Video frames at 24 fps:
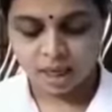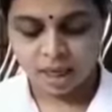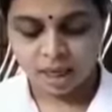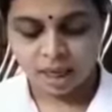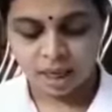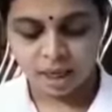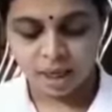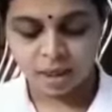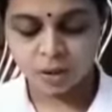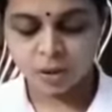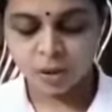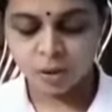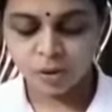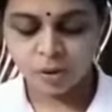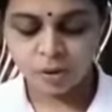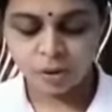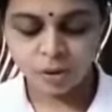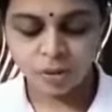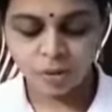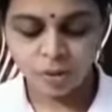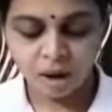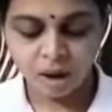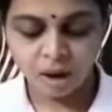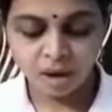And also
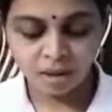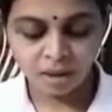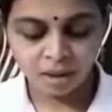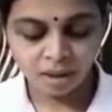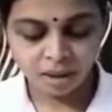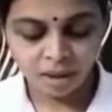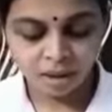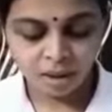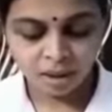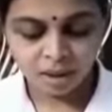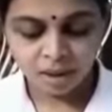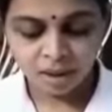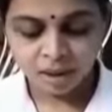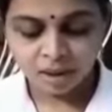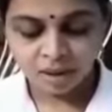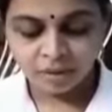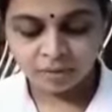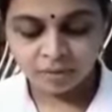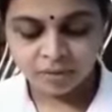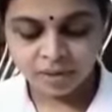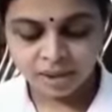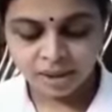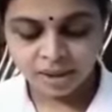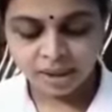mark
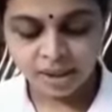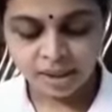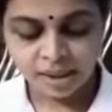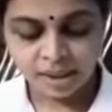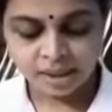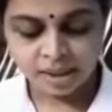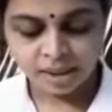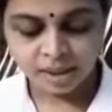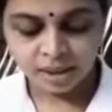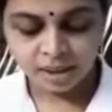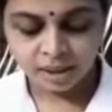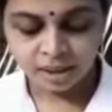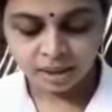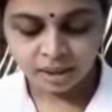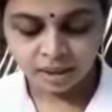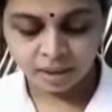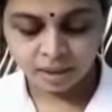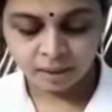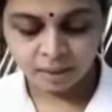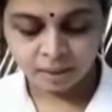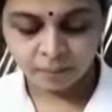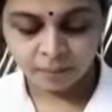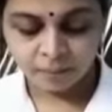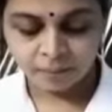which is
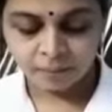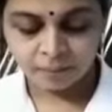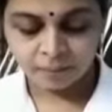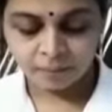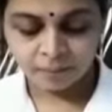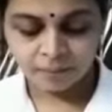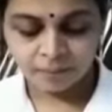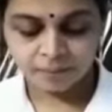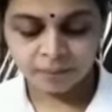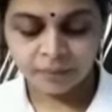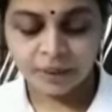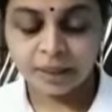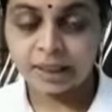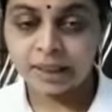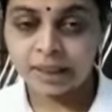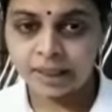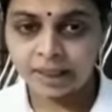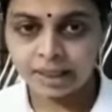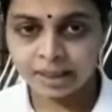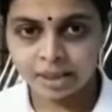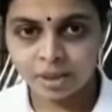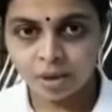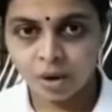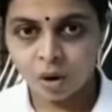
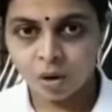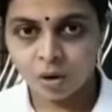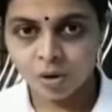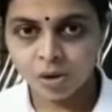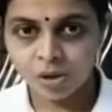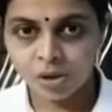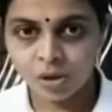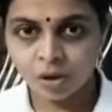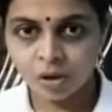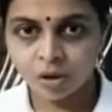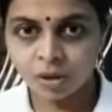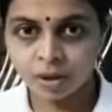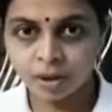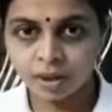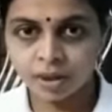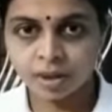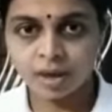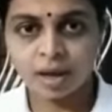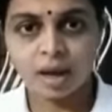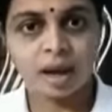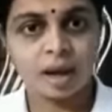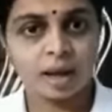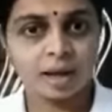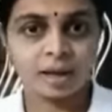least hot zone,
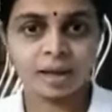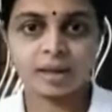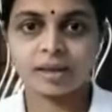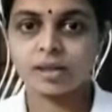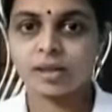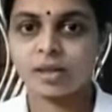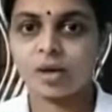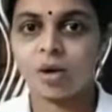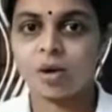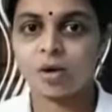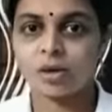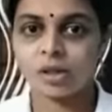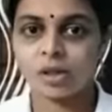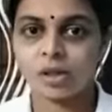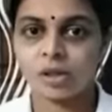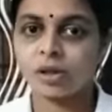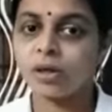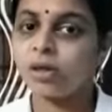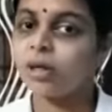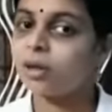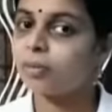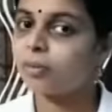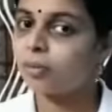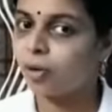highest hot
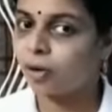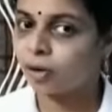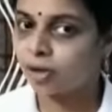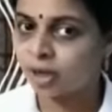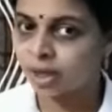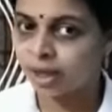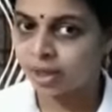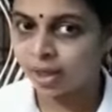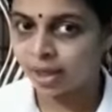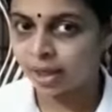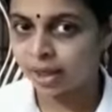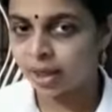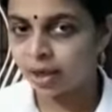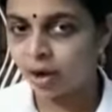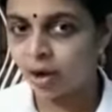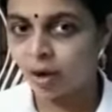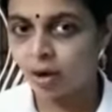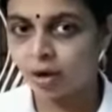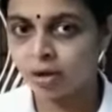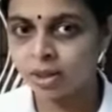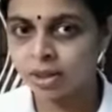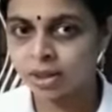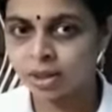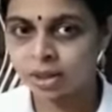zone, moderately
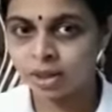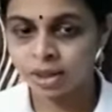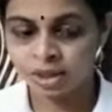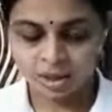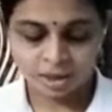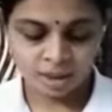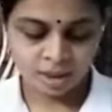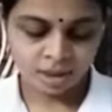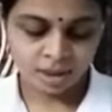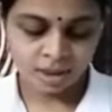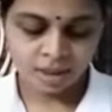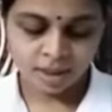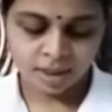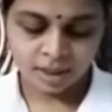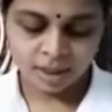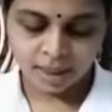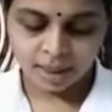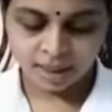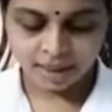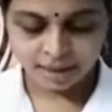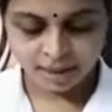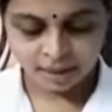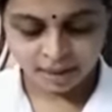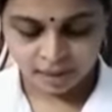hot,
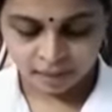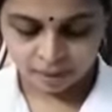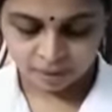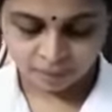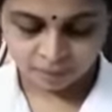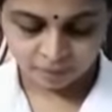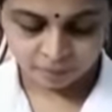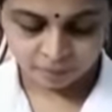etc.